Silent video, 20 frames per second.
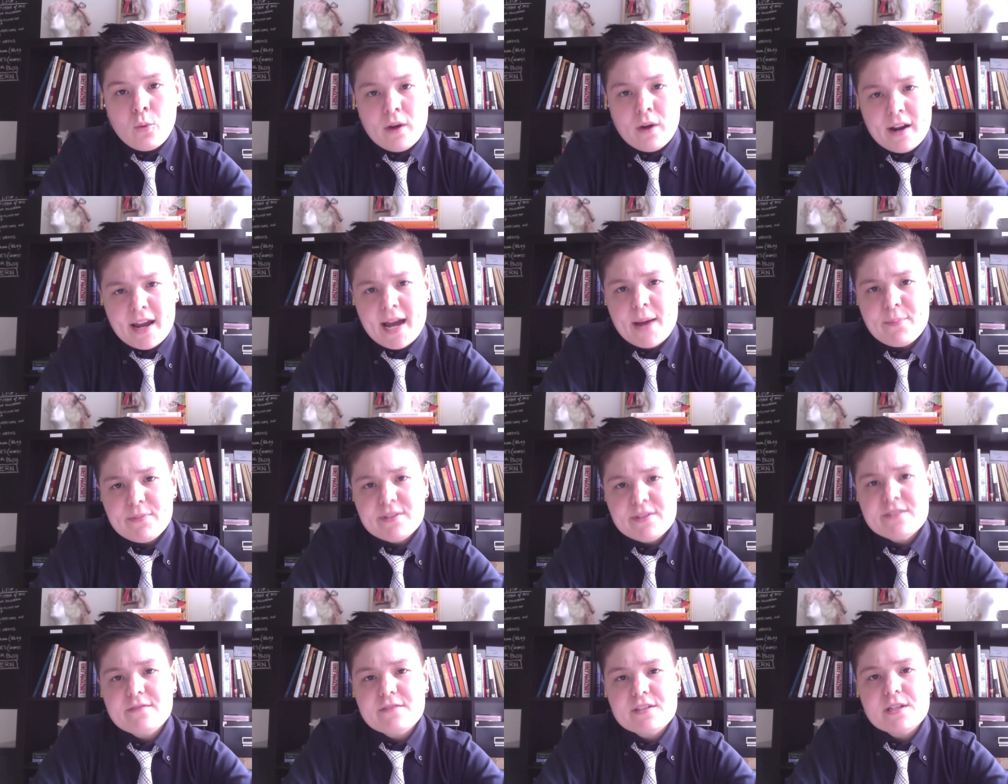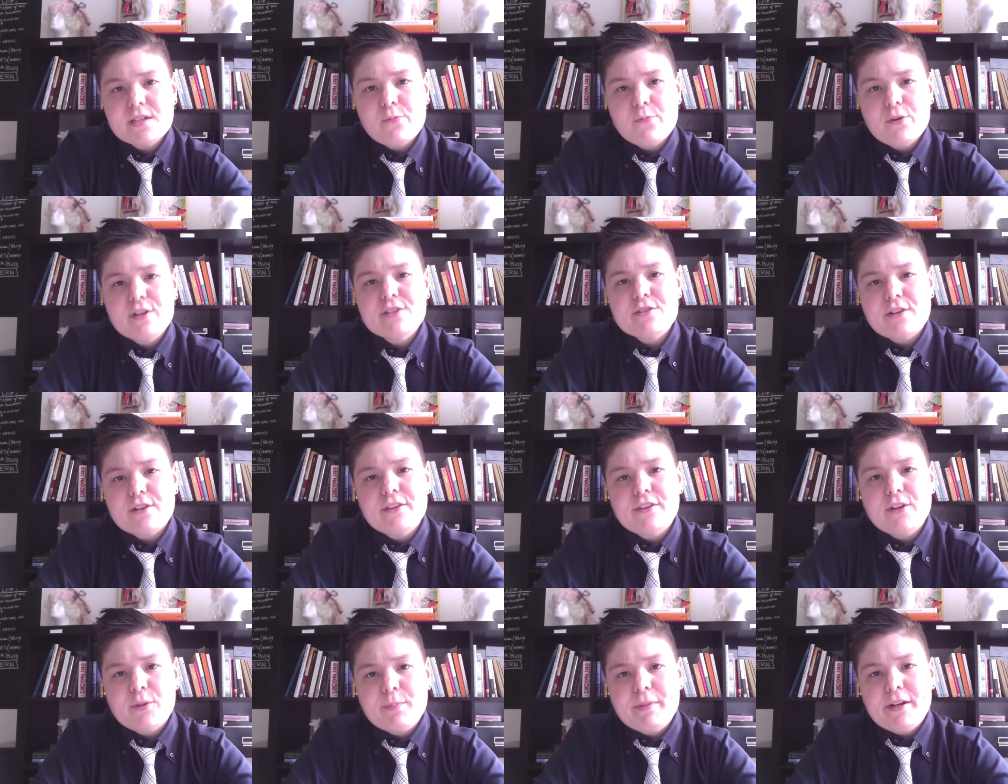What happens if someone
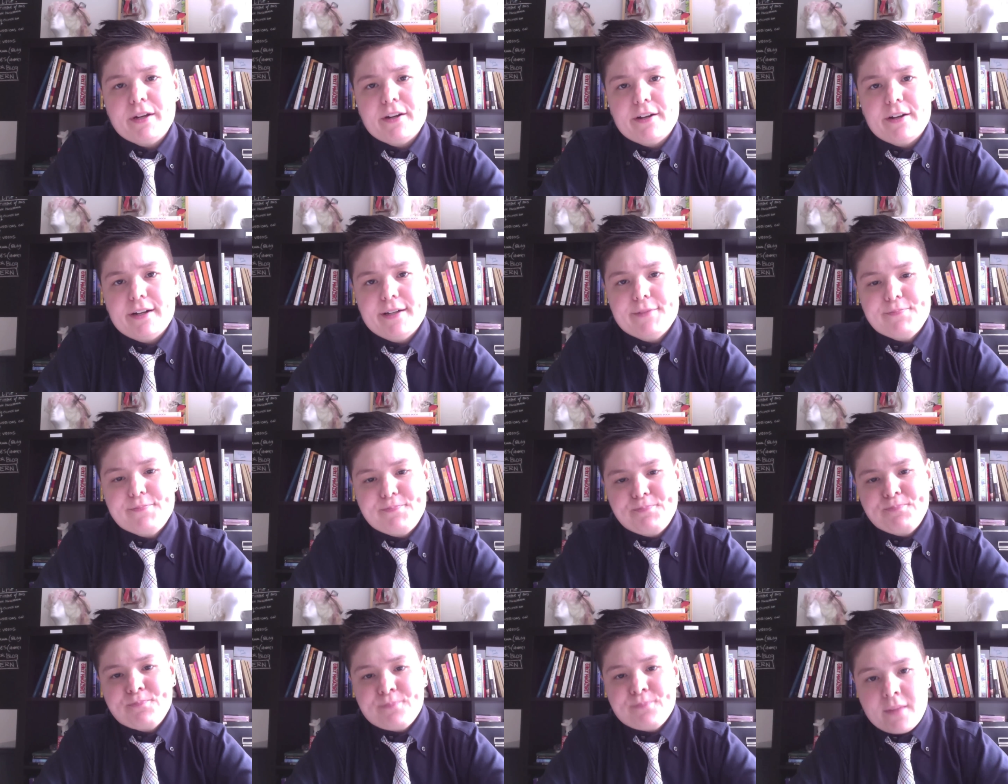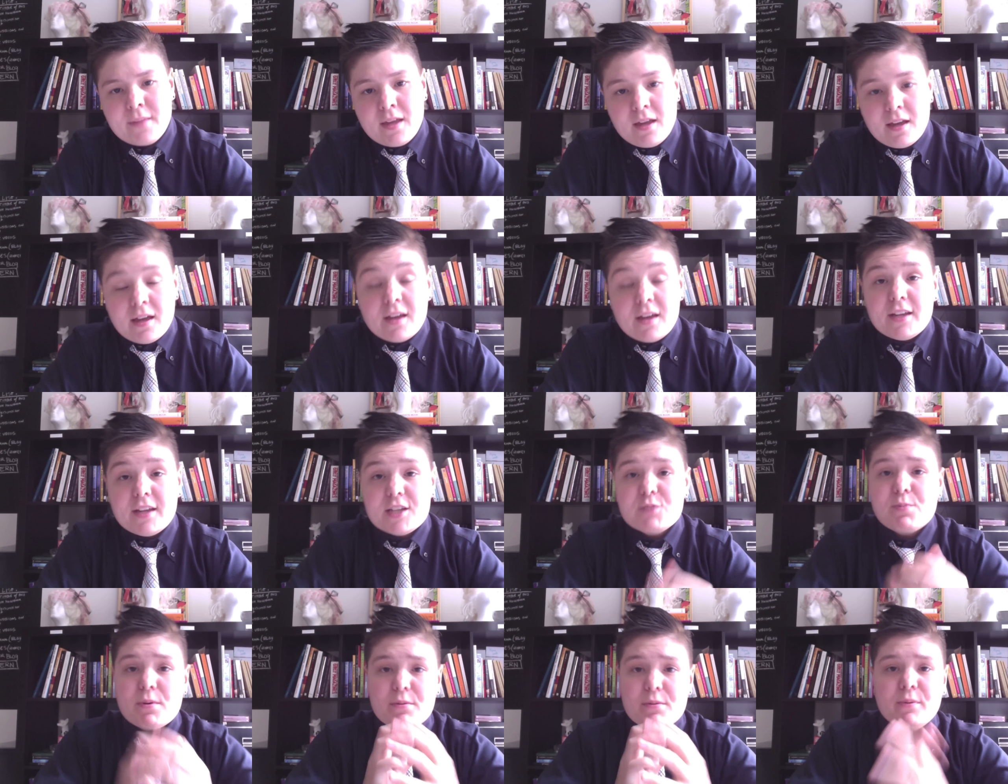is on their period?
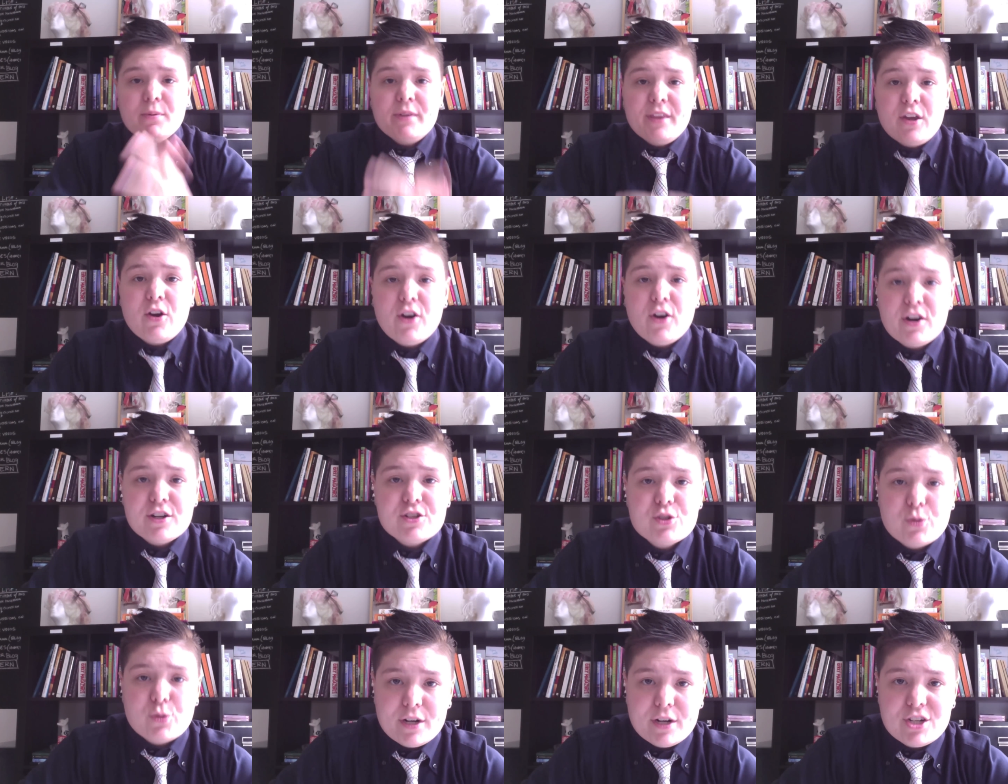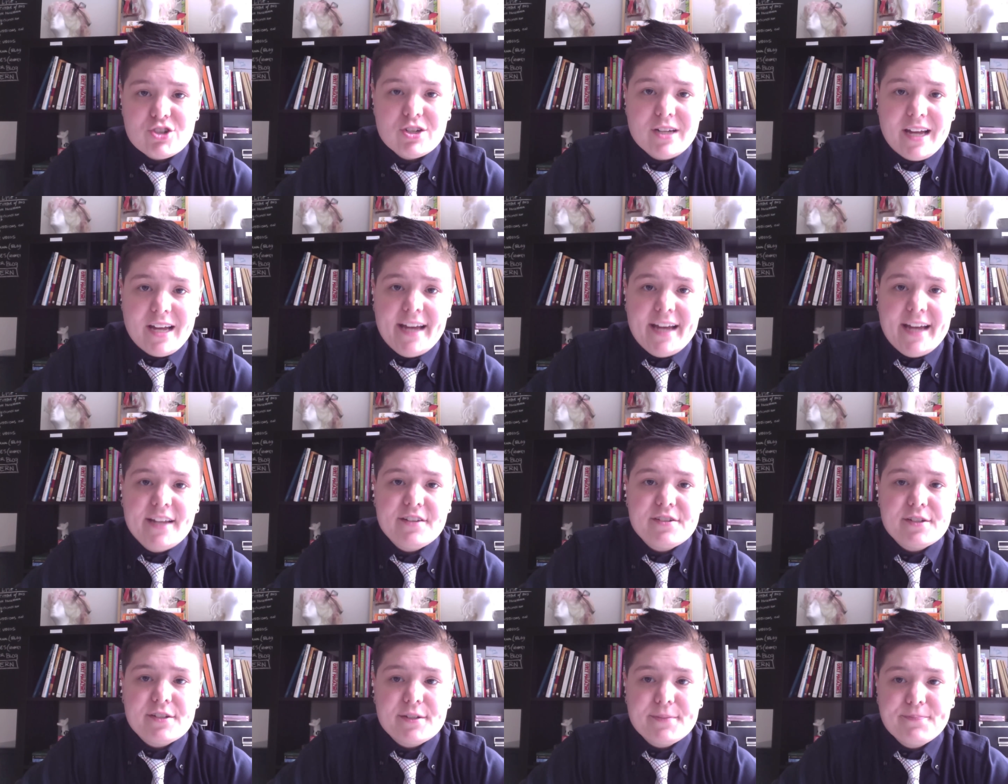That's probably the hardest question to
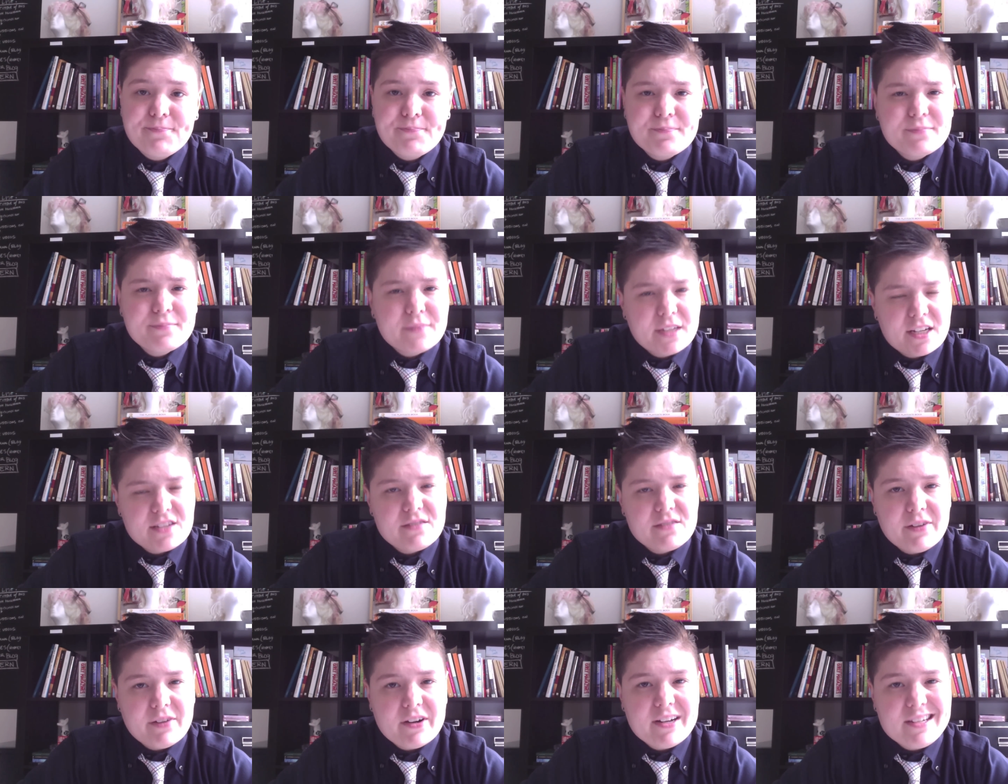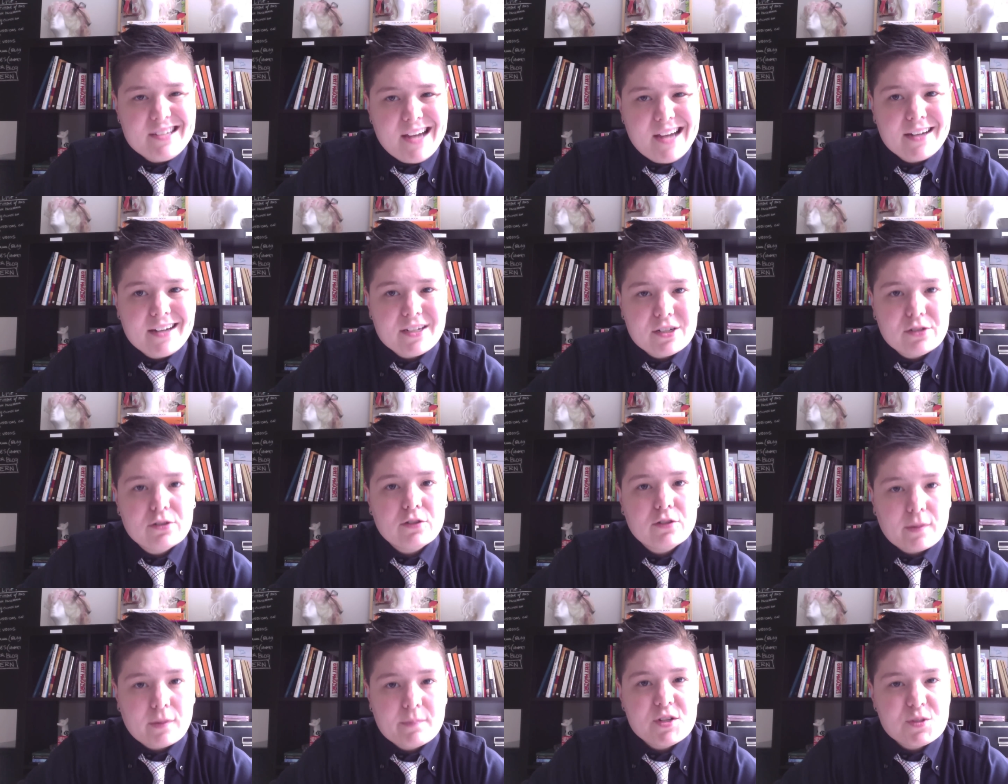answer. It gets very
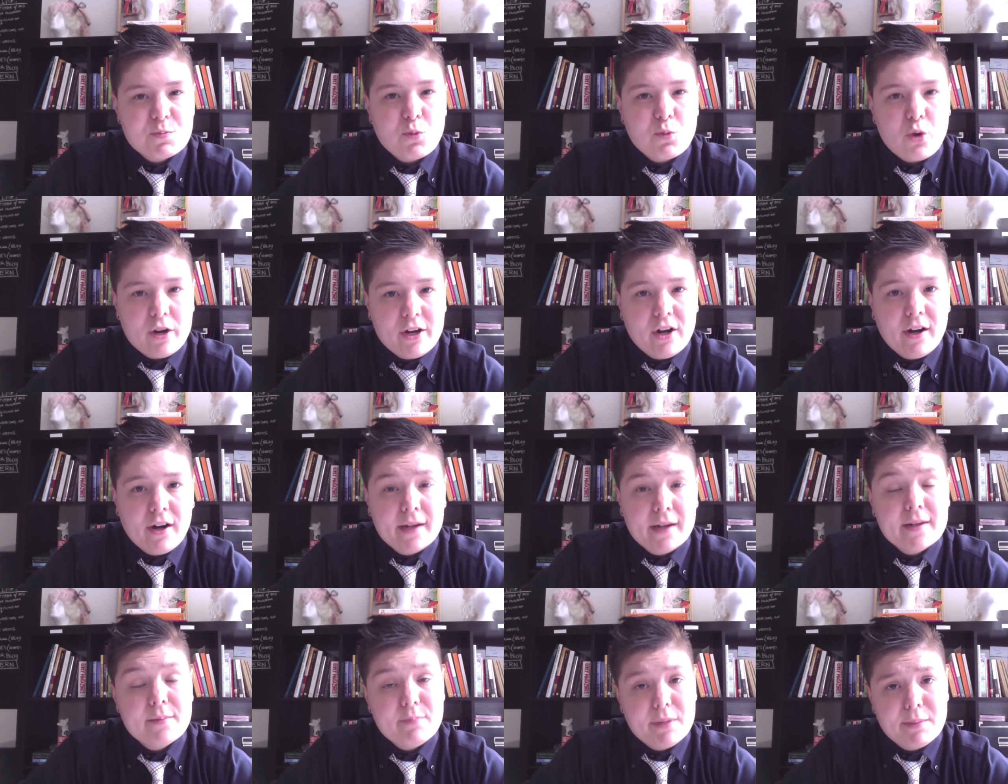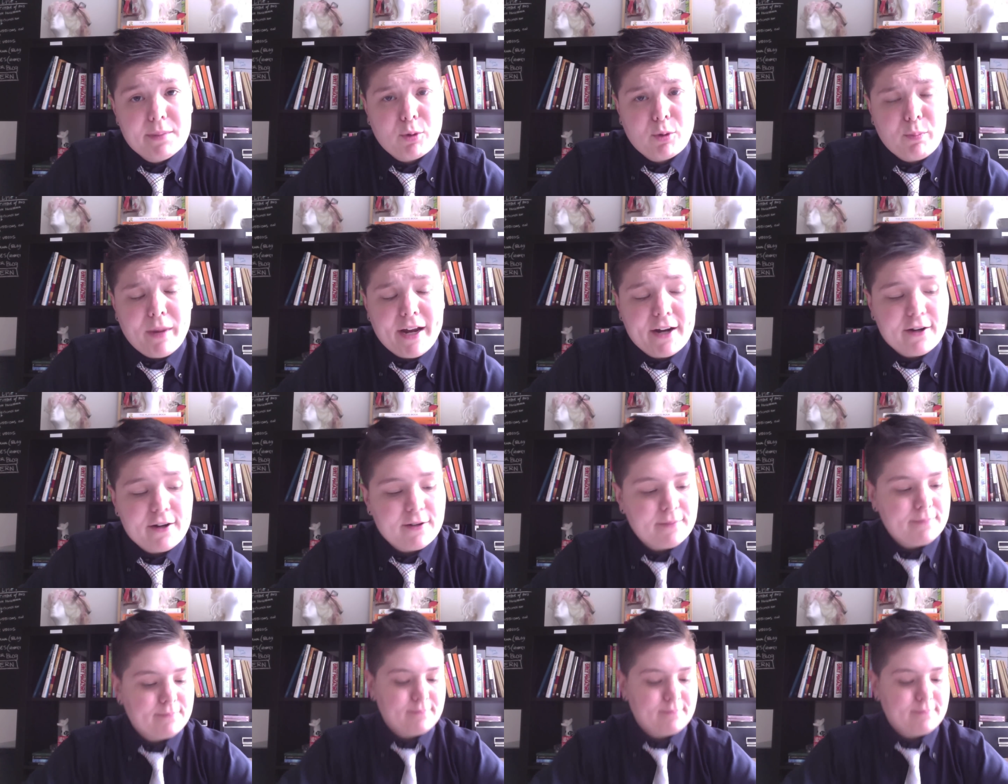technical from this point on. Be prepared.